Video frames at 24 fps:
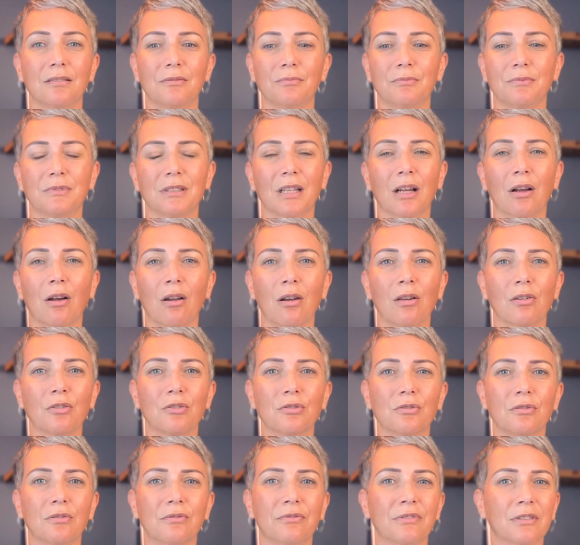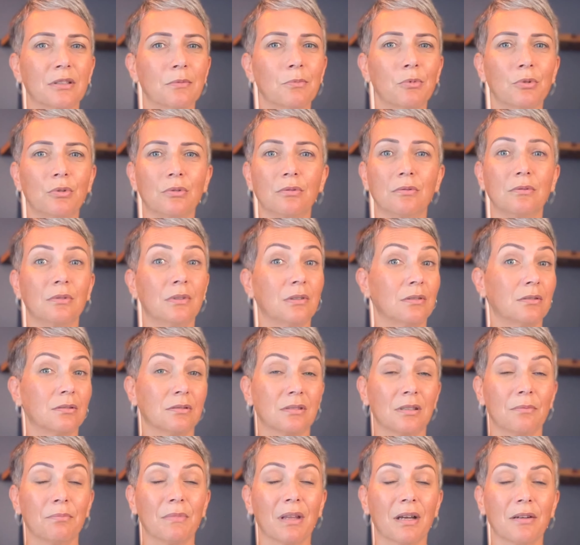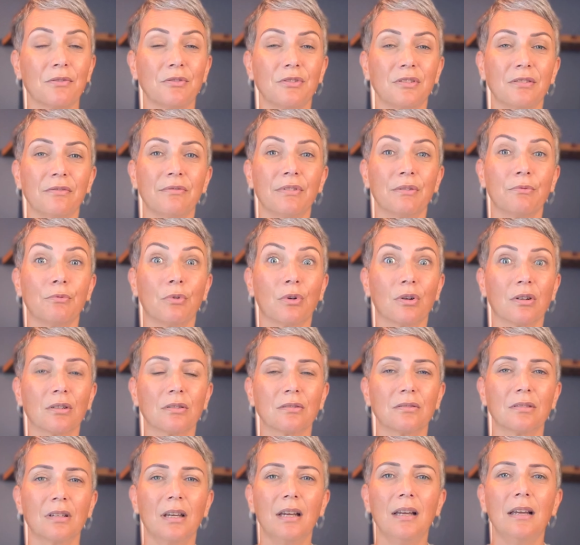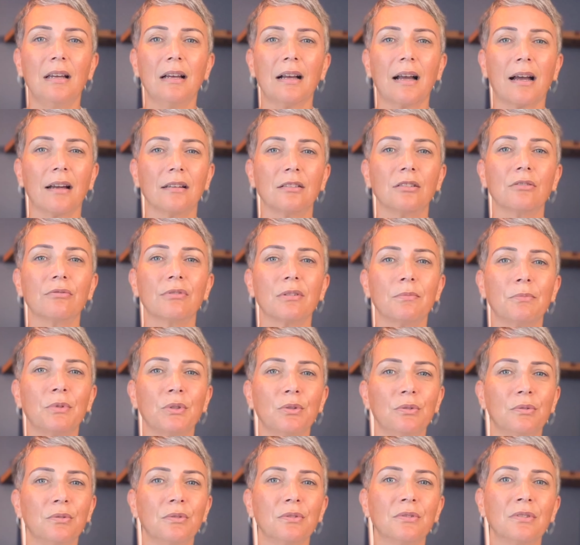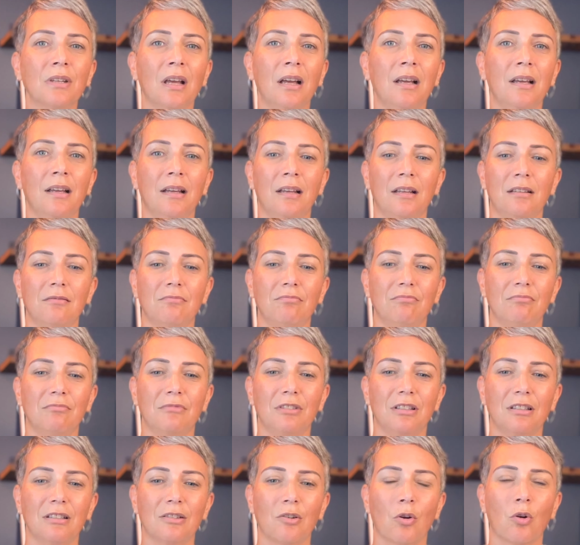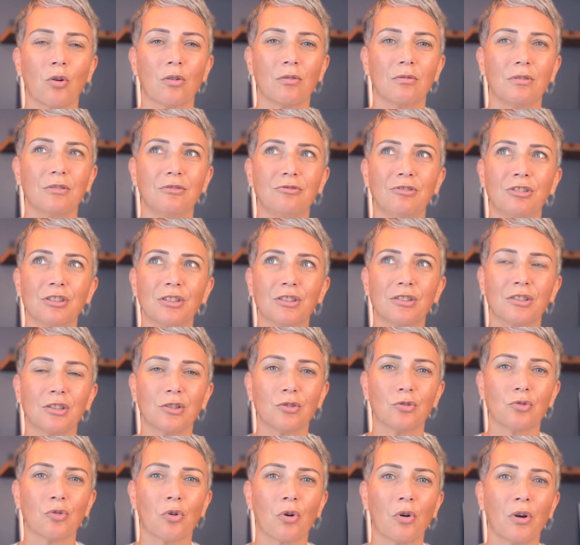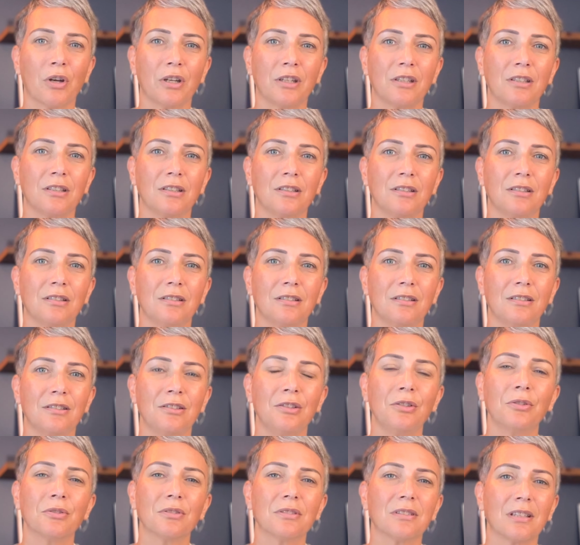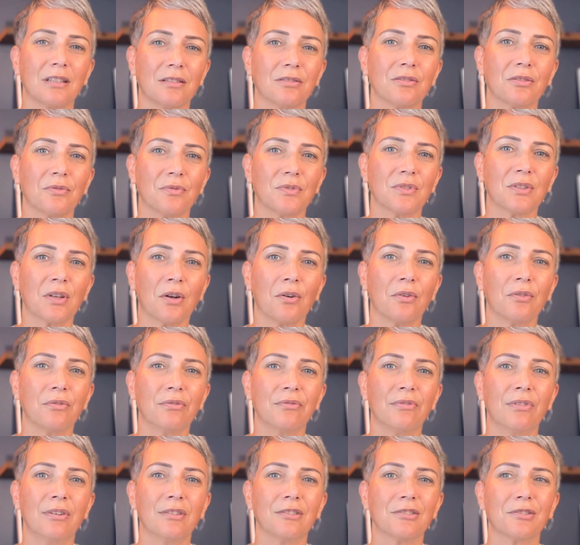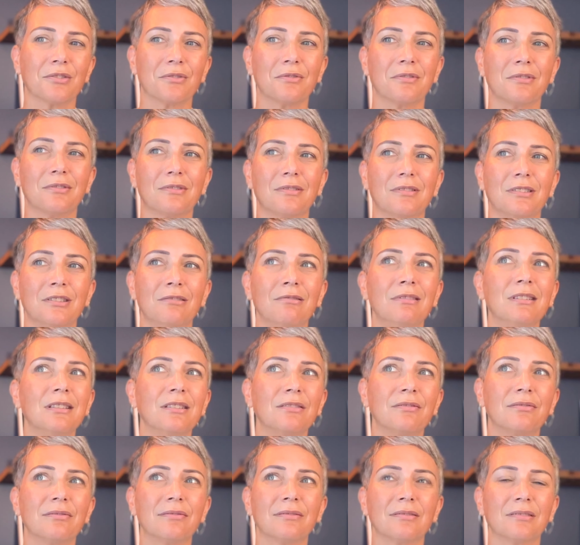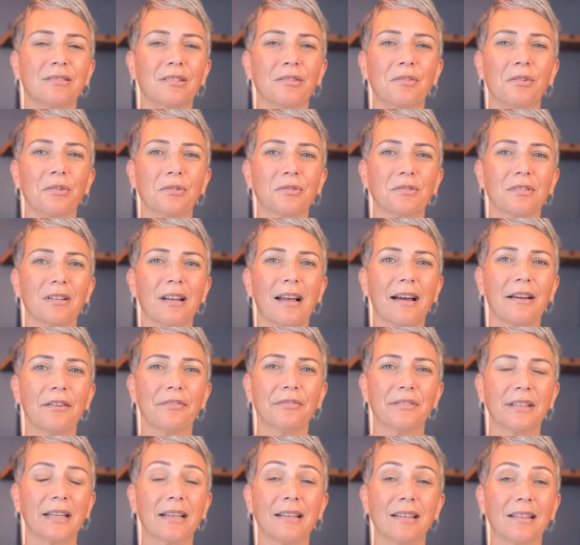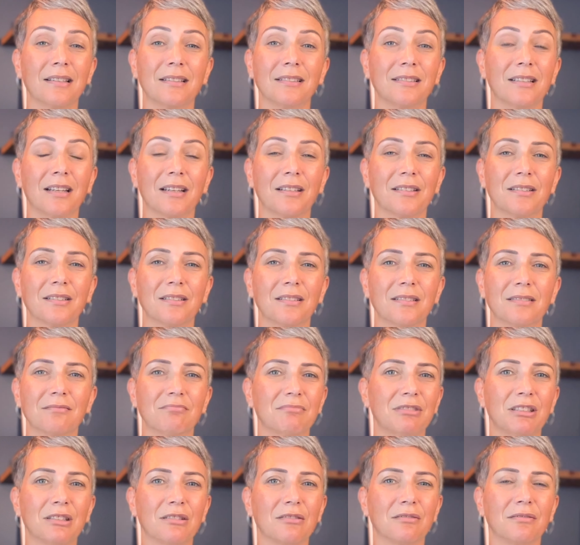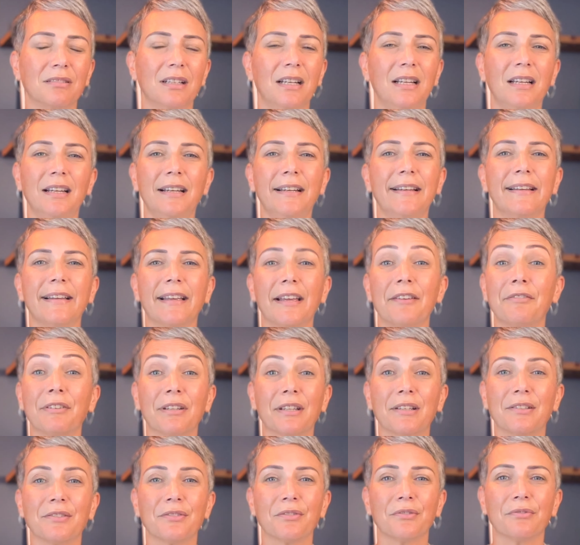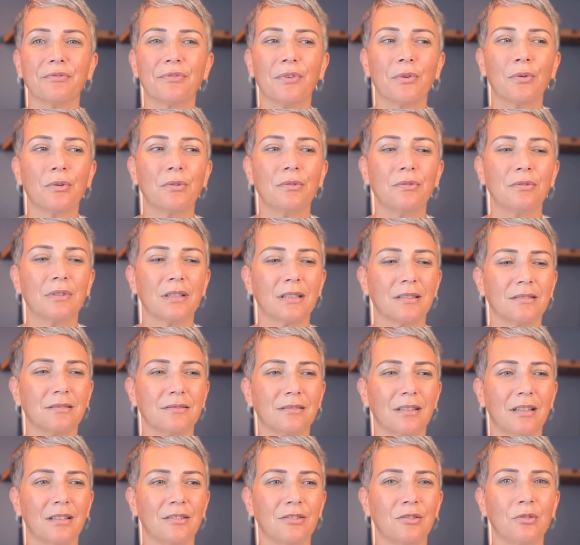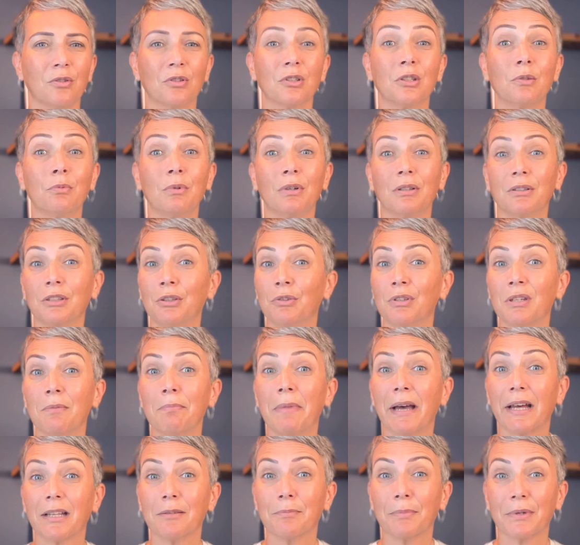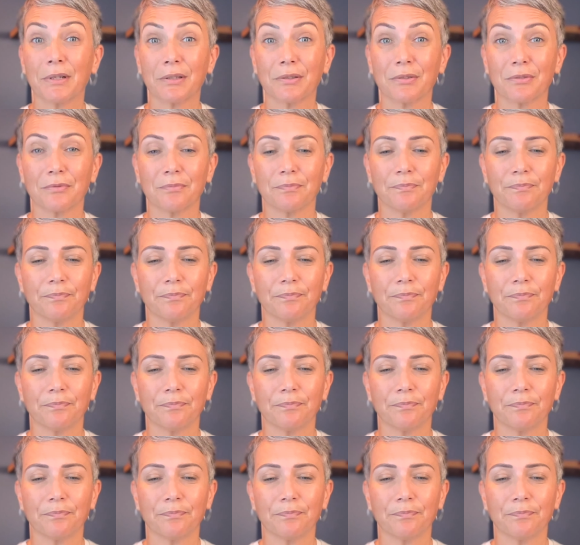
psychological, verbal, or sometimes even worse kind of abuse, just destroying your sense of self. So you live to go to life thinking that everything is your fault, and you're the one, you're the bad person,